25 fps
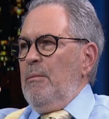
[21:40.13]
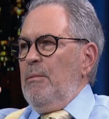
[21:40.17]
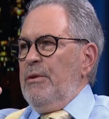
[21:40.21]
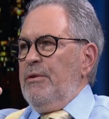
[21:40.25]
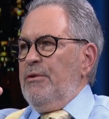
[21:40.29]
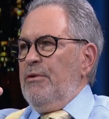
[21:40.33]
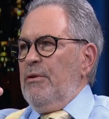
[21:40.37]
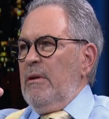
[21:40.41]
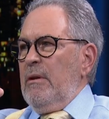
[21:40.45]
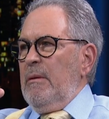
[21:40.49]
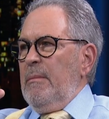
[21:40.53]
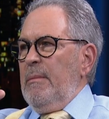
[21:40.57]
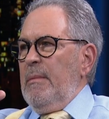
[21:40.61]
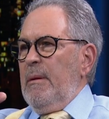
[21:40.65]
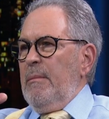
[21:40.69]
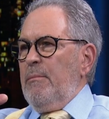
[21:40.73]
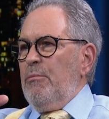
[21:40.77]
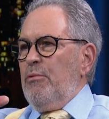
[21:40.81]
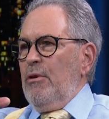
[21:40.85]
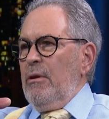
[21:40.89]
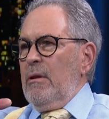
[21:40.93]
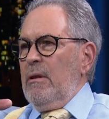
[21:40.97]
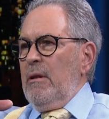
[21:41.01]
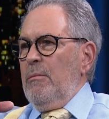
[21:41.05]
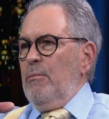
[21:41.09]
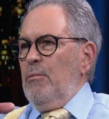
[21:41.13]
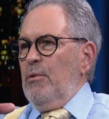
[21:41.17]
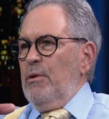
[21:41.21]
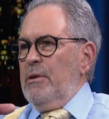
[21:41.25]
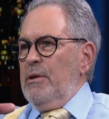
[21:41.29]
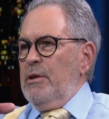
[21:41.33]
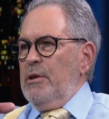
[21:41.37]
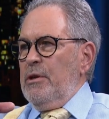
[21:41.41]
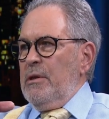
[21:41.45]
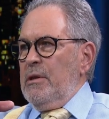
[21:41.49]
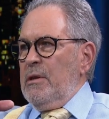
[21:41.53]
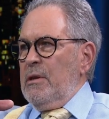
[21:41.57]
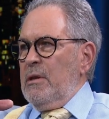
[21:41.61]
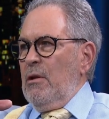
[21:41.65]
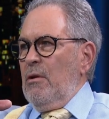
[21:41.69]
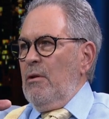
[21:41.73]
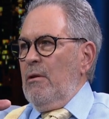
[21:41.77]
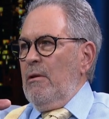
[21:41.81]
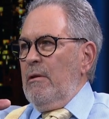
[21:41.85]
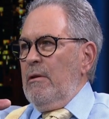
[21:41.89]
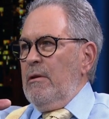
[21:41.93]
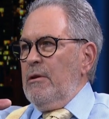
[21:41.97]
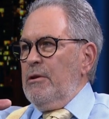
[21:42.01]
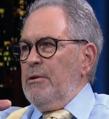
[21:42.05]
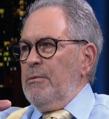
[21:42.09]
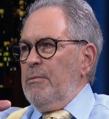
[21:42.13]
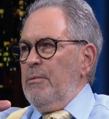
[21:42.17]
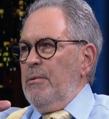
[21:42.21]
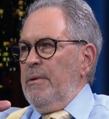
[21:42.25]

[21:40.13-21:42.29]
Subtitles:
we're talking about Brooklyn, which is large,